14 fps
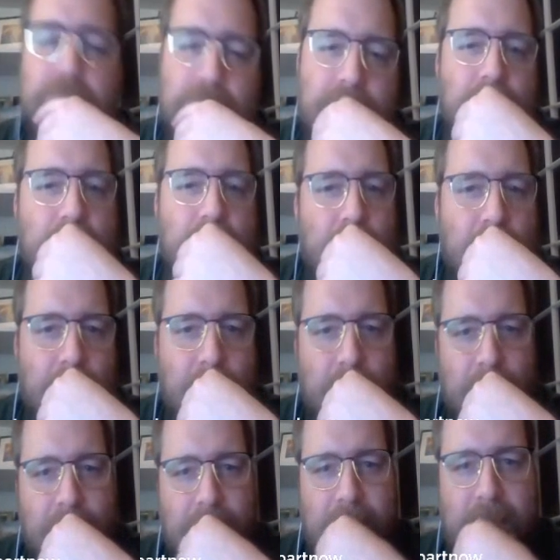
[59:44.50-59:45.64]
because they're
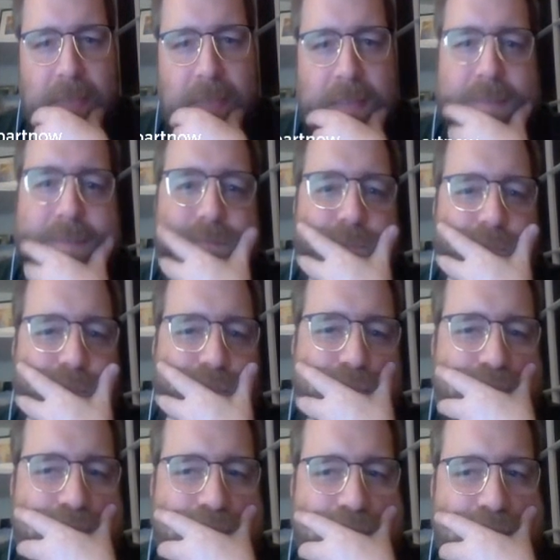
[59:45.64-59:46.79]
in an
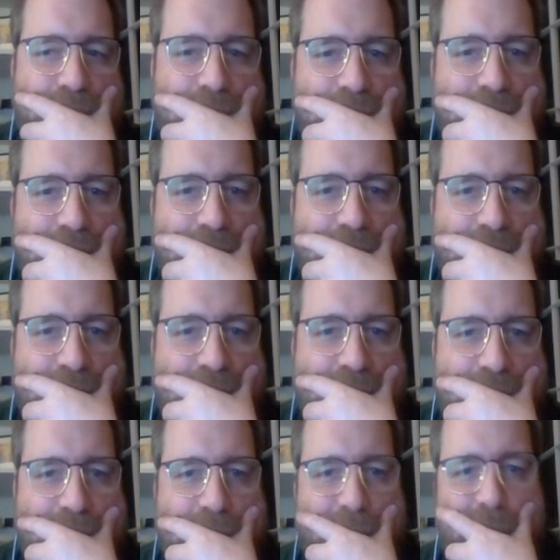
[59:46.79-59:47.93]
aggressive, there has to be a third
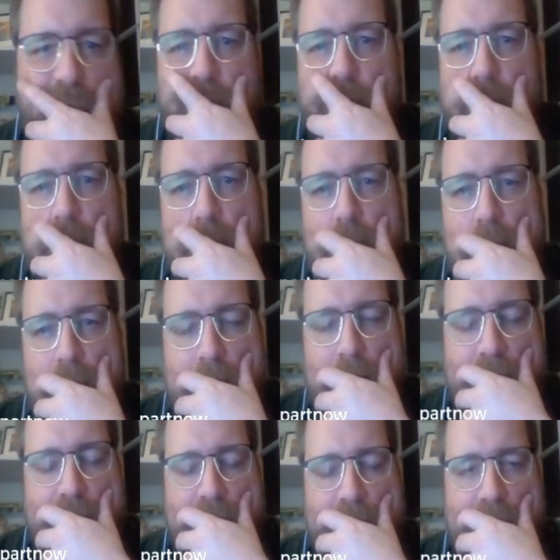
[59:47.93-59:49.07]
man. This angle here,
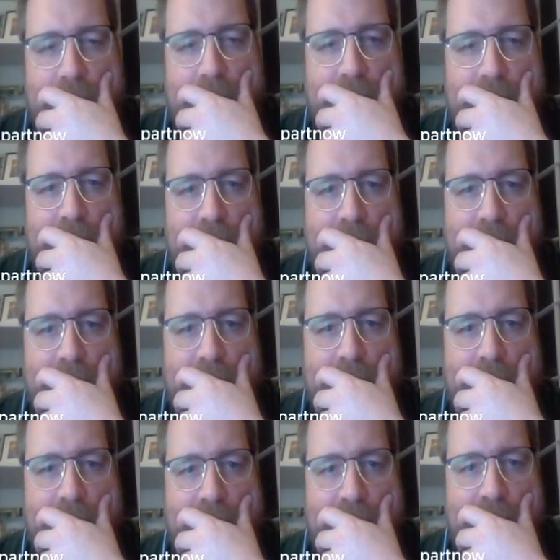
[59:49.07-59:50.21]
it's visible on my screen. The
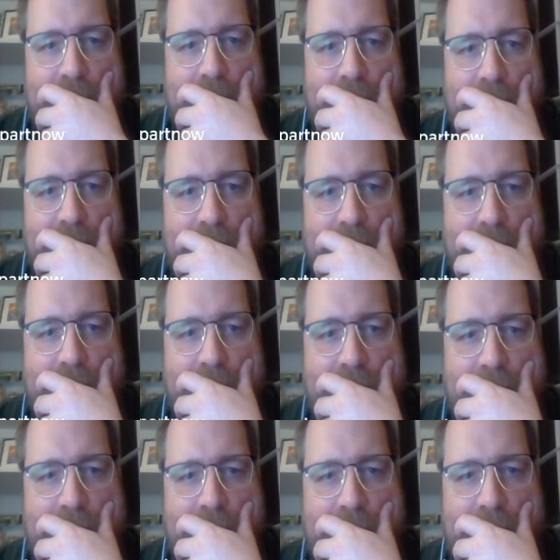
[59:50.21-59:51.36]
point guard is like at
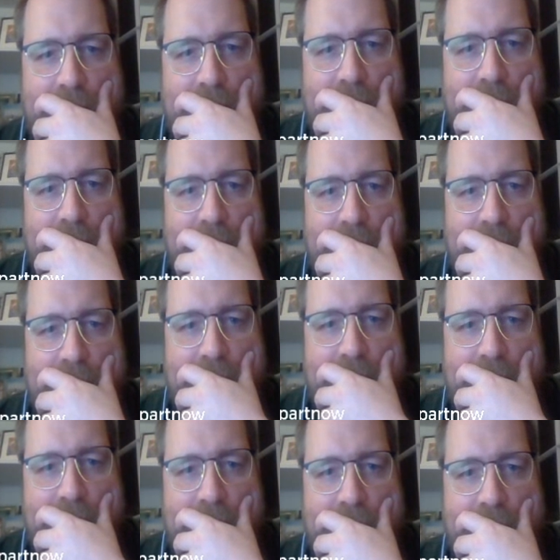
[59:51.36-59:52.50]
the
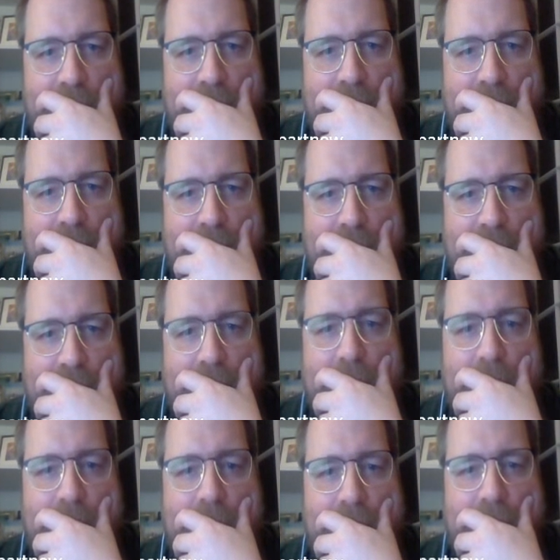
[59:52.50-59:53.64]
beak of the hawk.
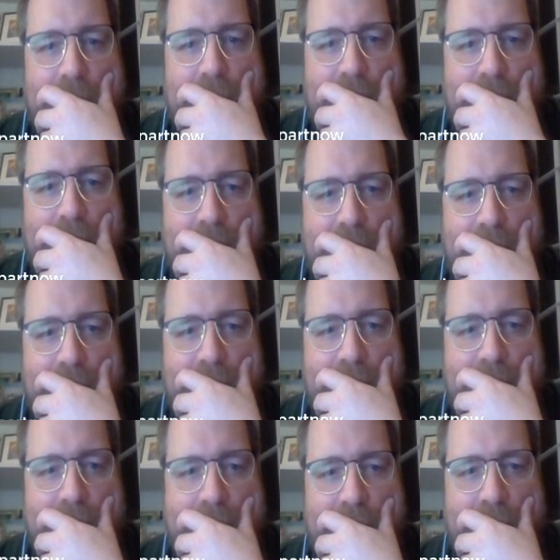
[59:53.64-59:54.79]
So I mean,
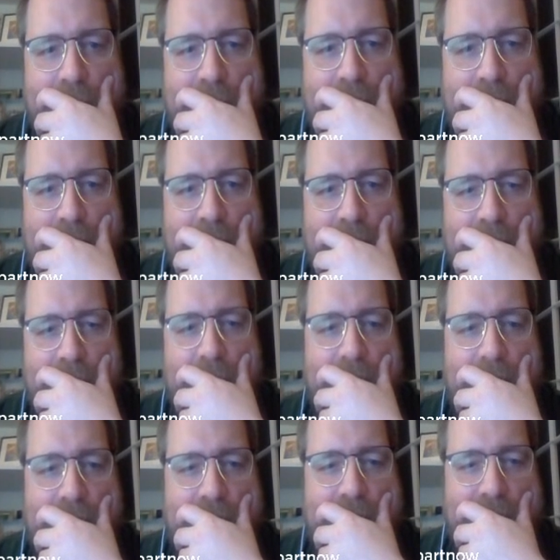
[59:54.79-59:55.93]
way out
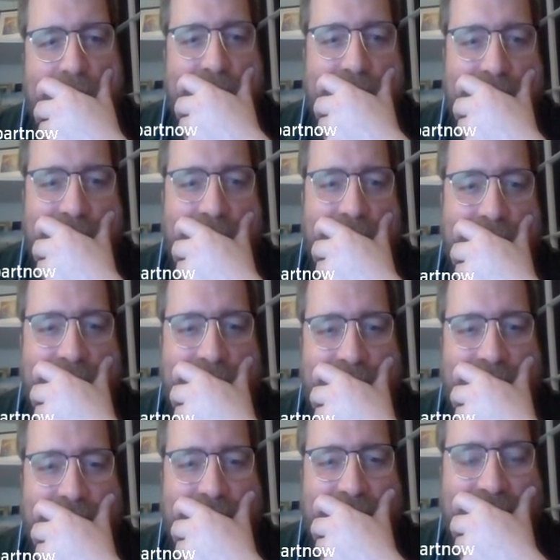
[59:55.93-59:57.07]
here. So
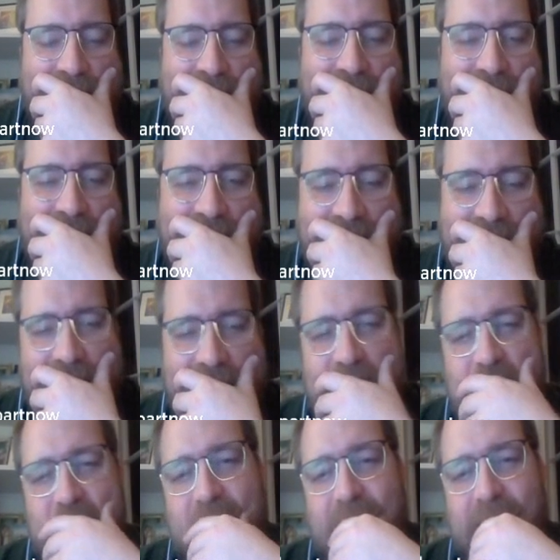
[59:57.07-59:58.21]
he can't be the tag man
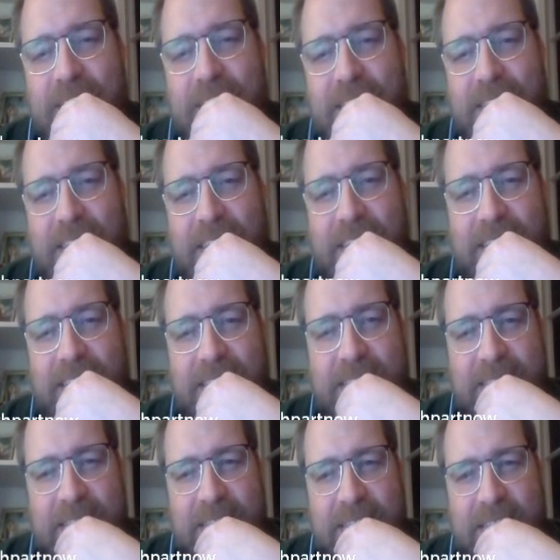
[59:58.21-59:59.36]
just because like, that's just
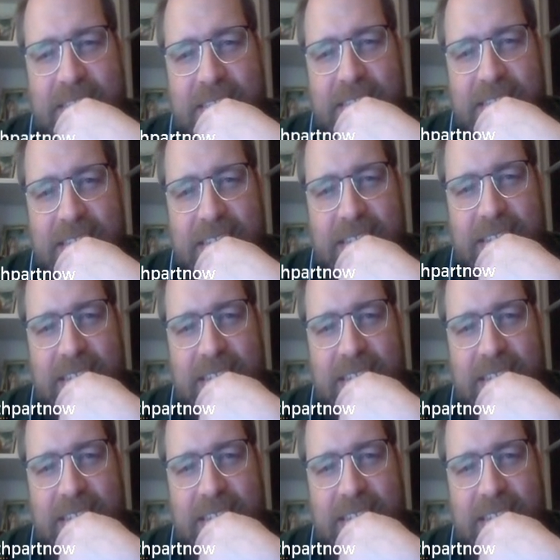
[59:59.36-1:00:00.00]
too much. So it